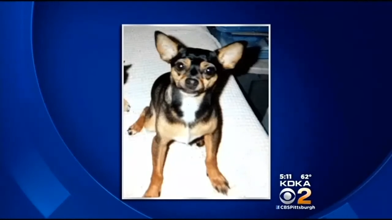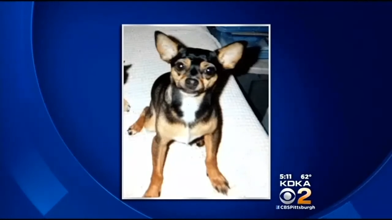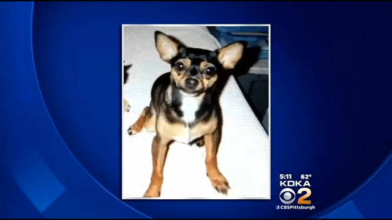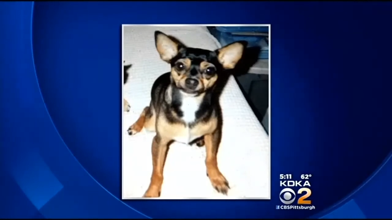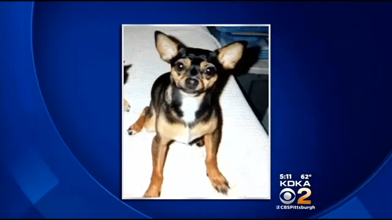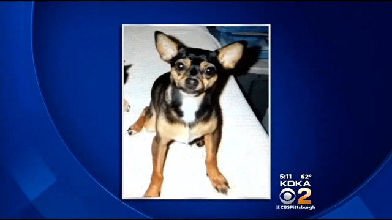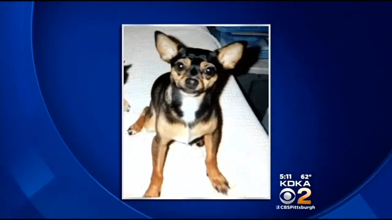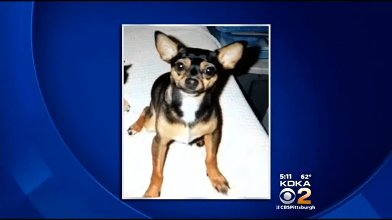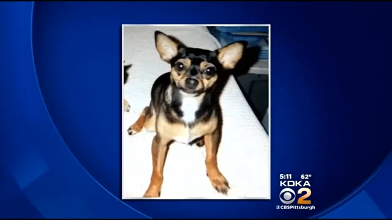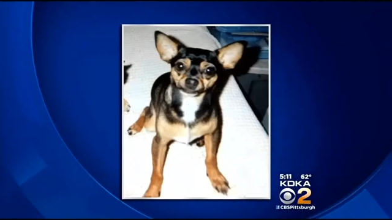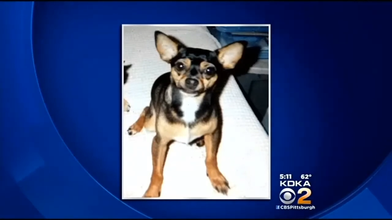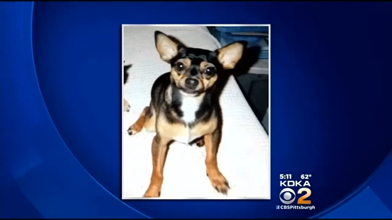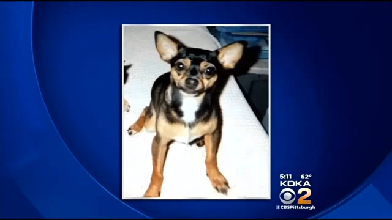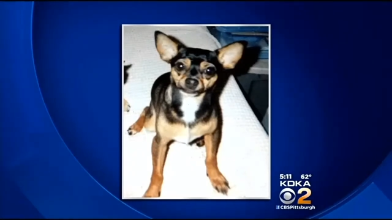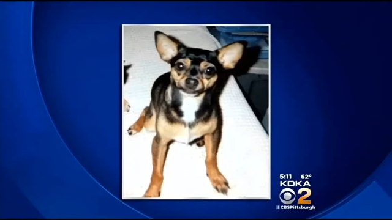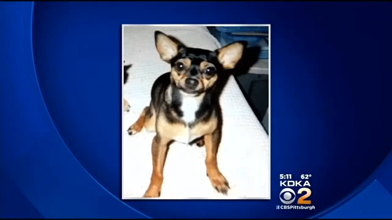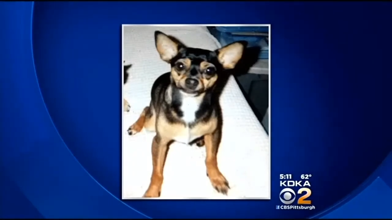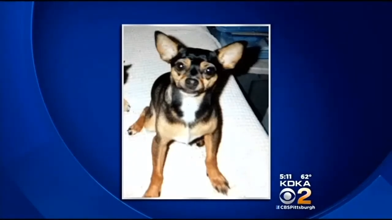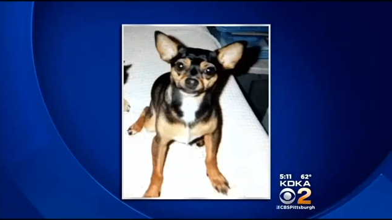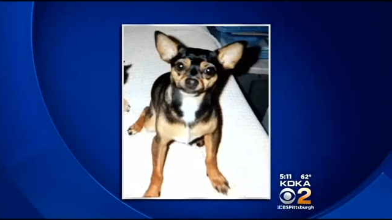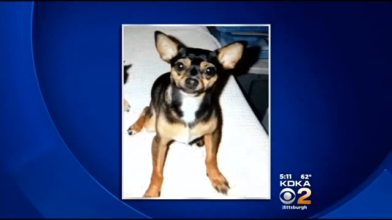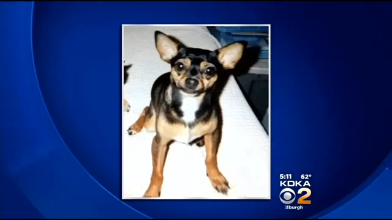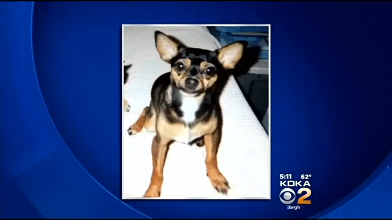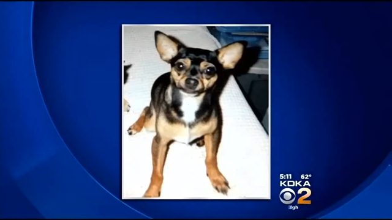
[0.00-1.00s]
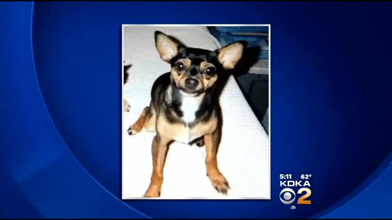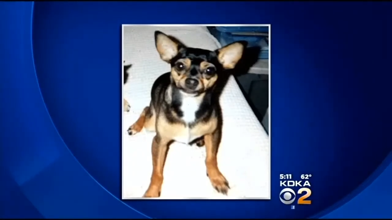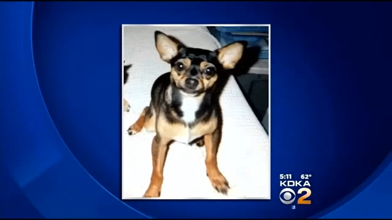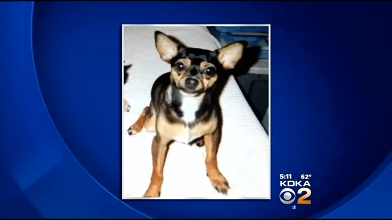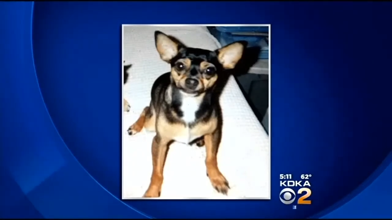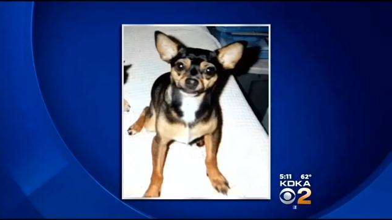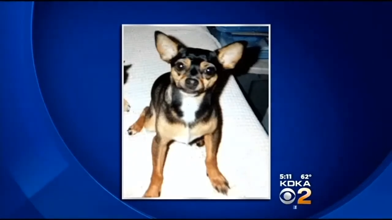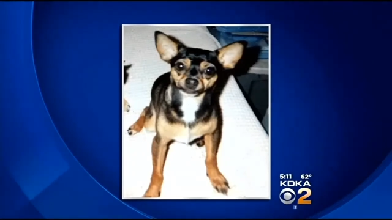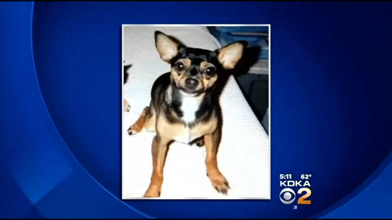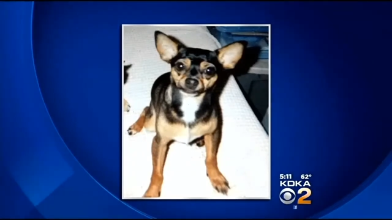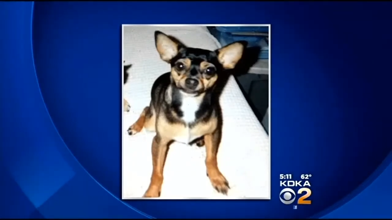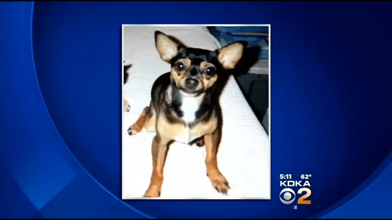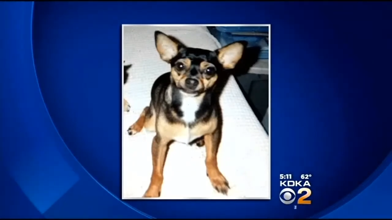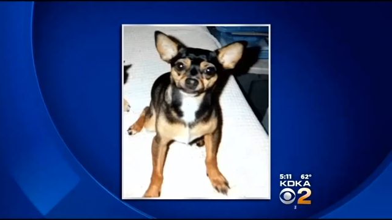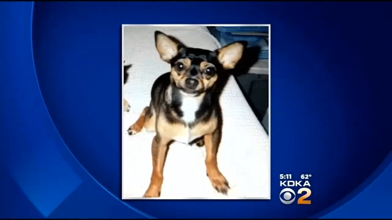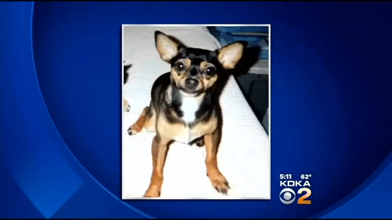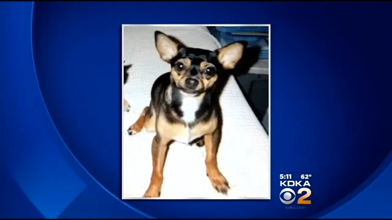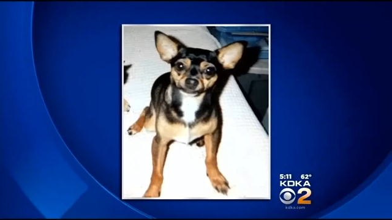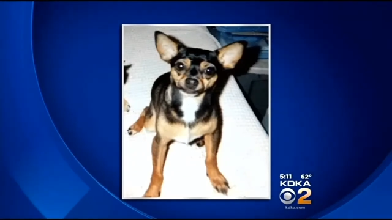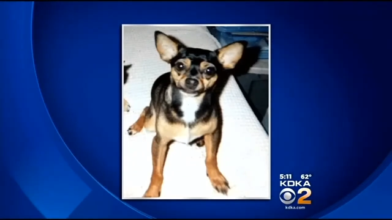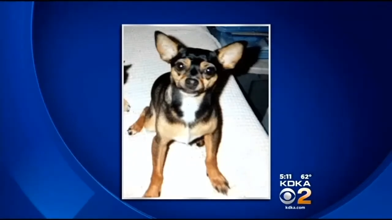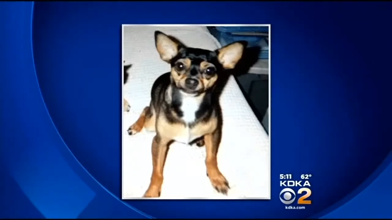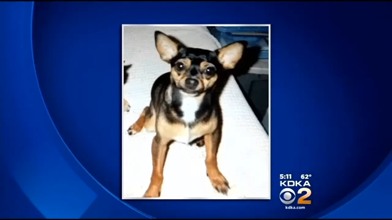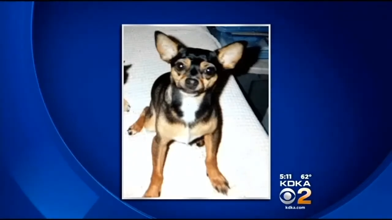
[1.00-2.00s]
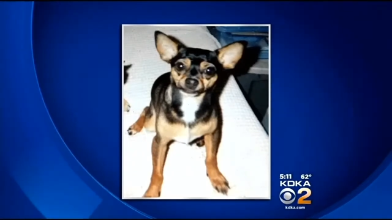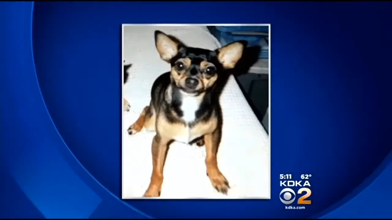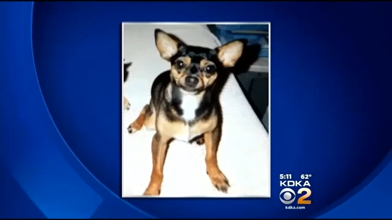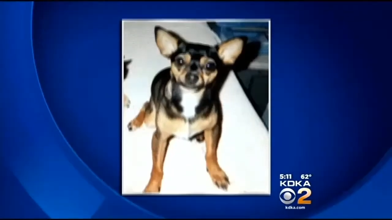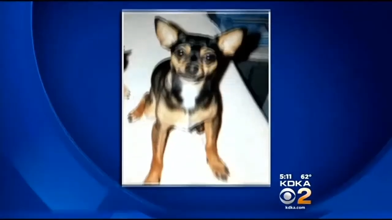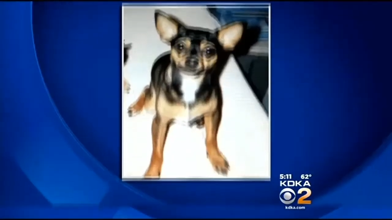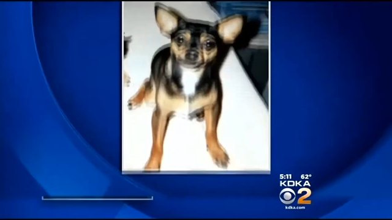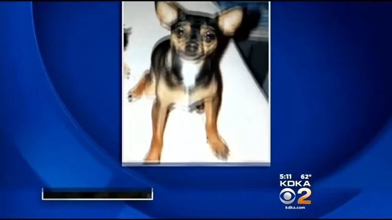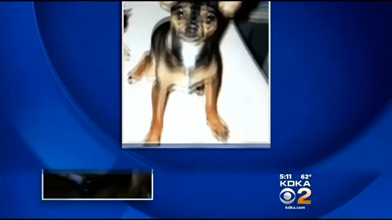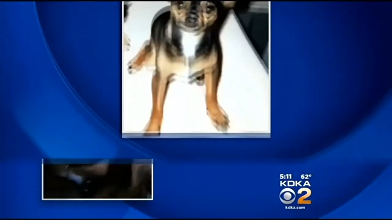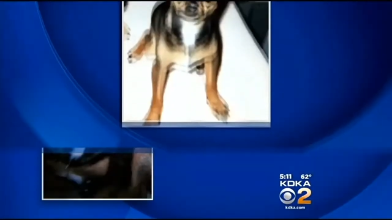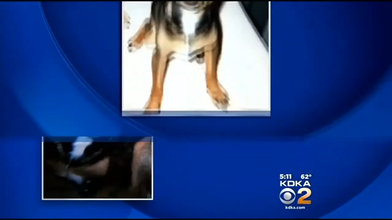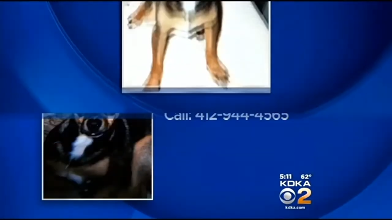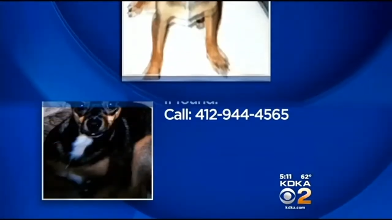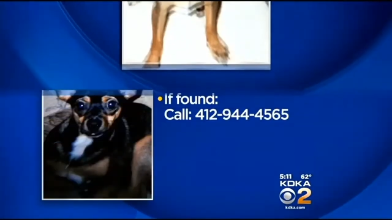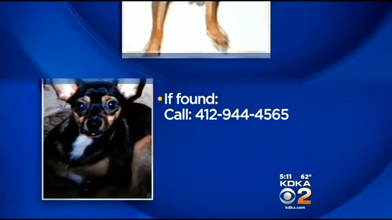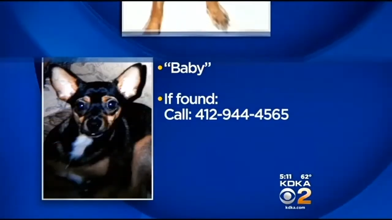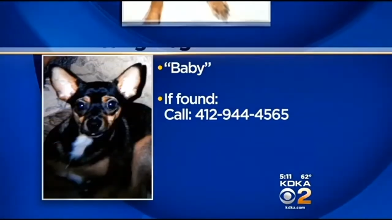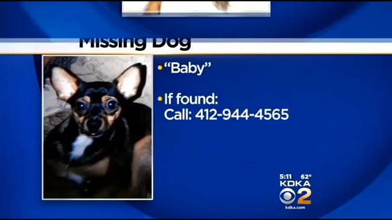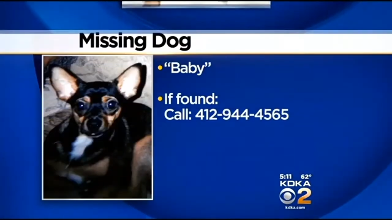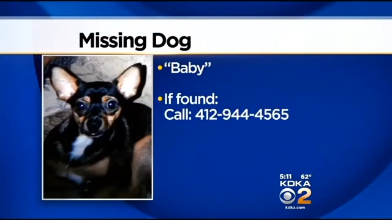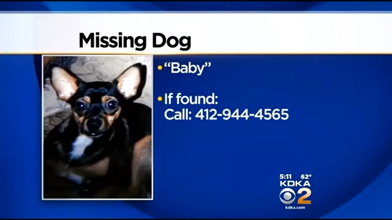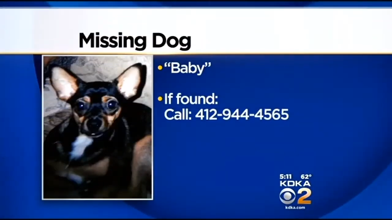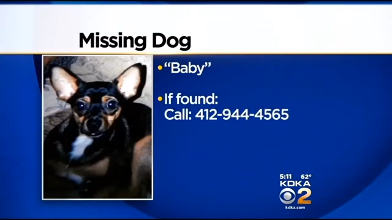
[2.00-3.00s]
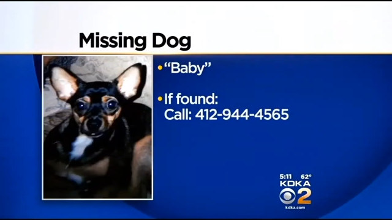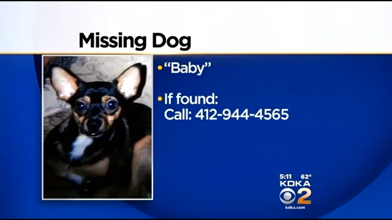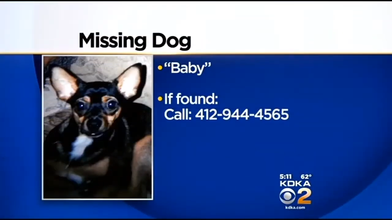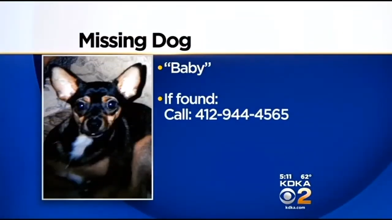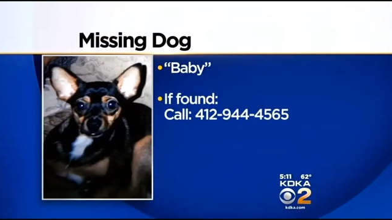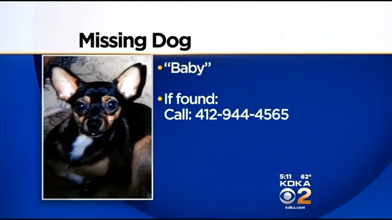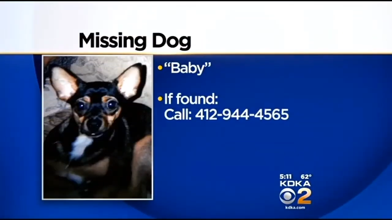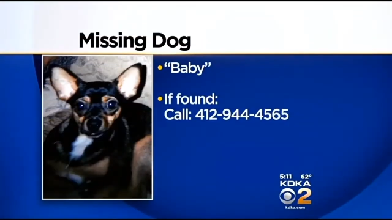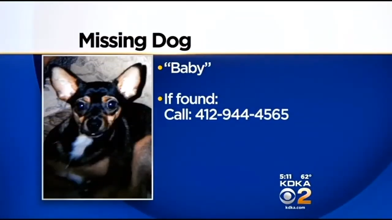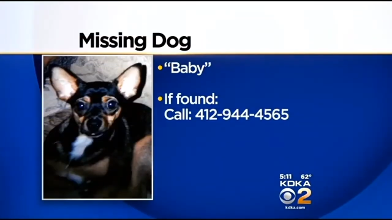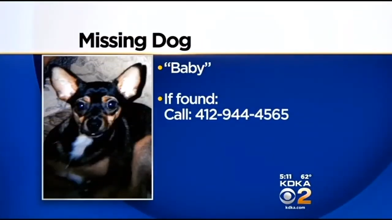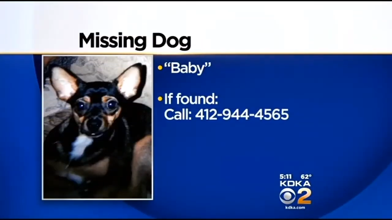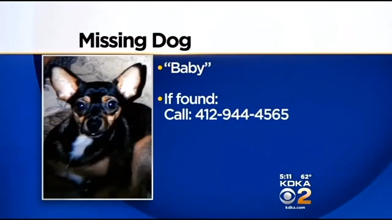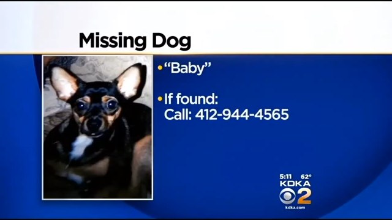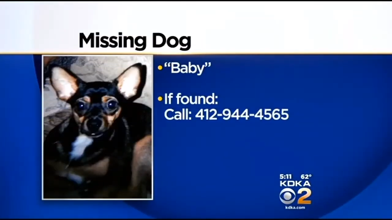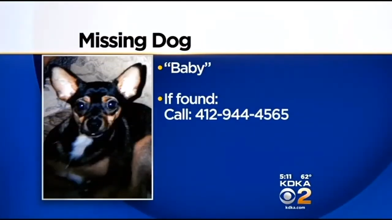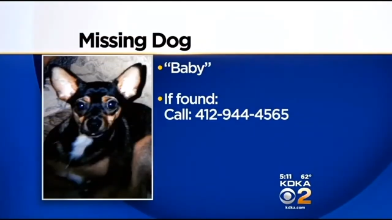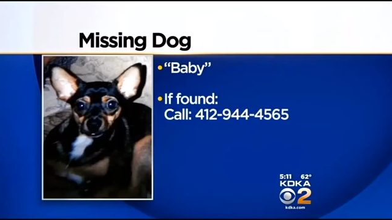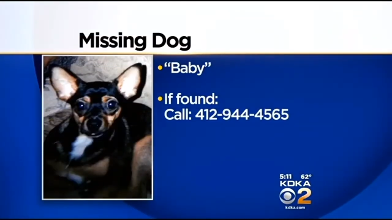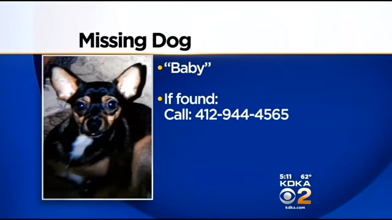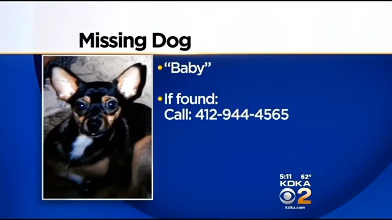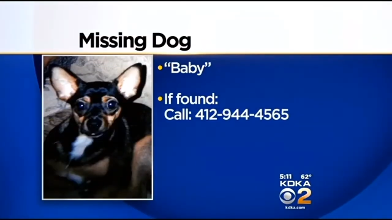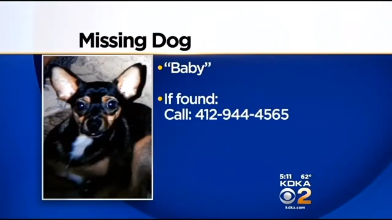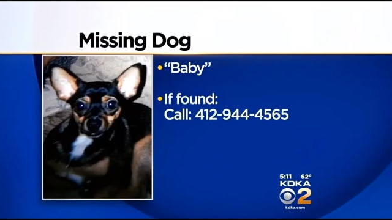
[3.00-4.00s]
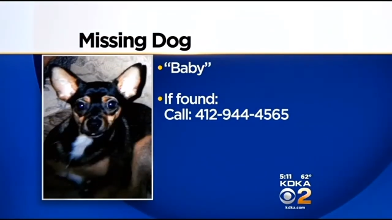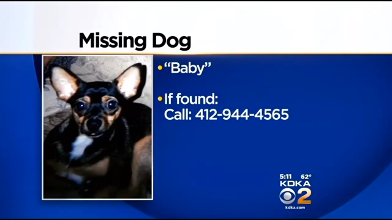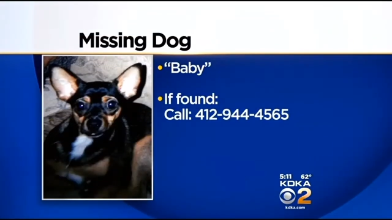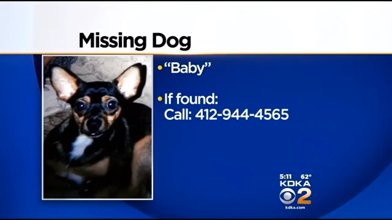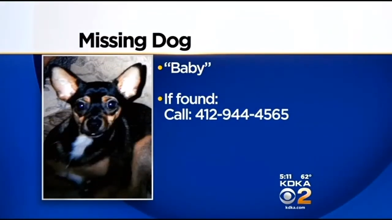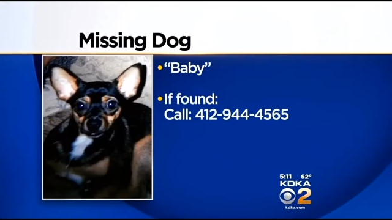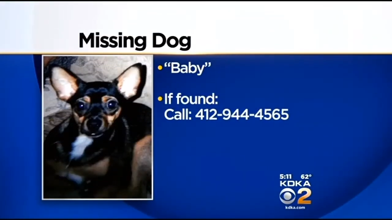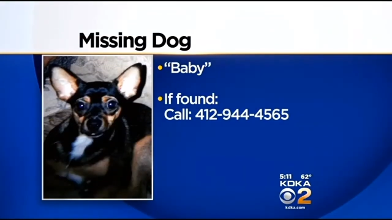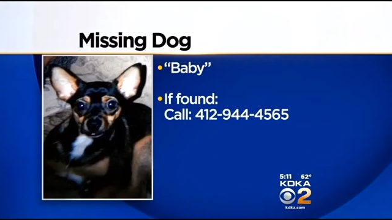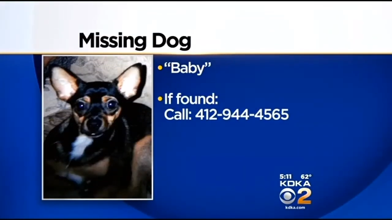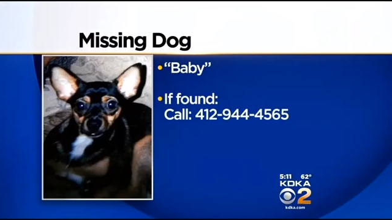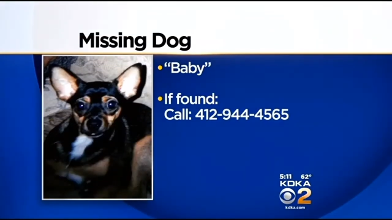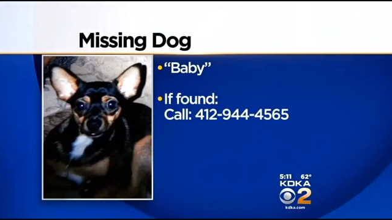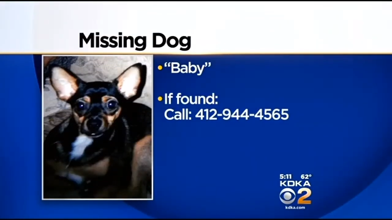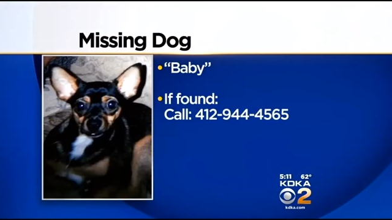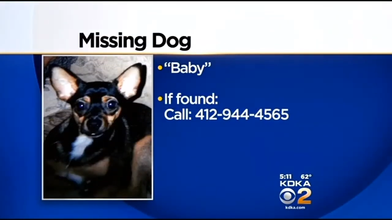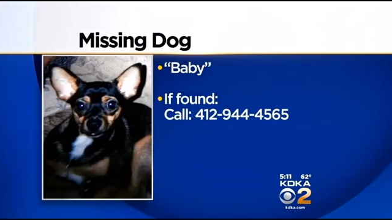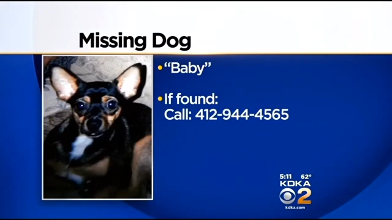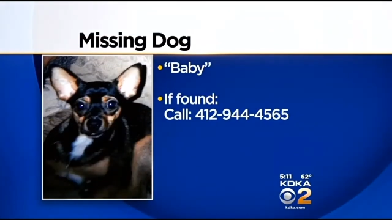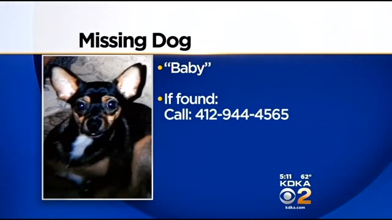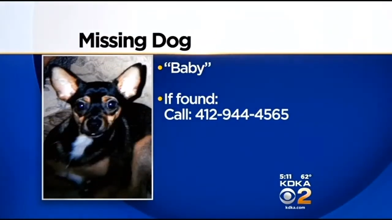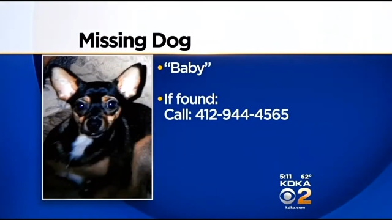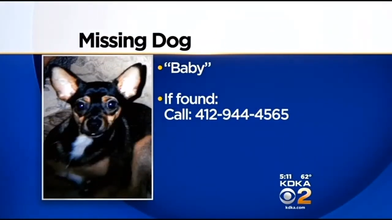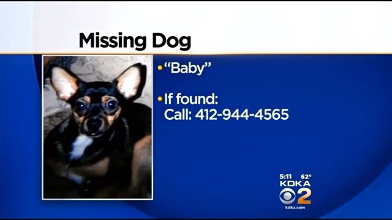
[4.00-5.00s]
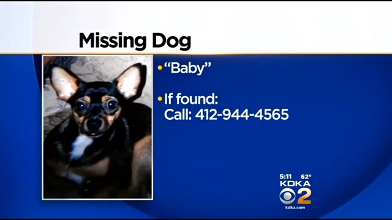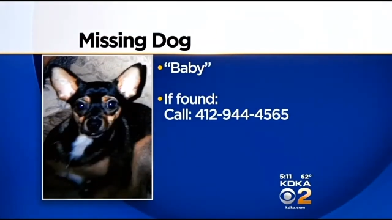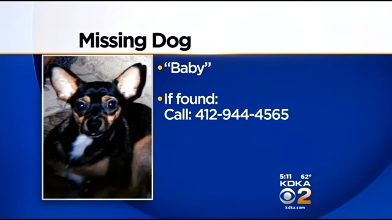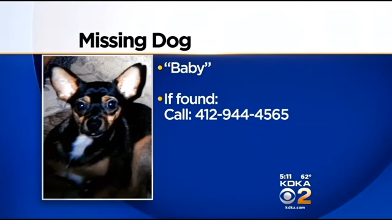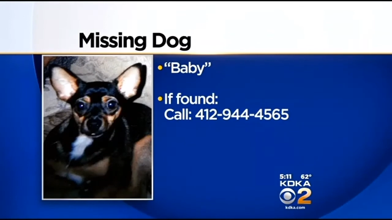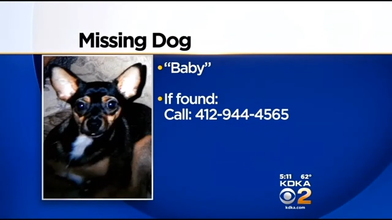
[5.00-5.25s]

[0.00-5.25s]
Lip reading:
(no speaker visible)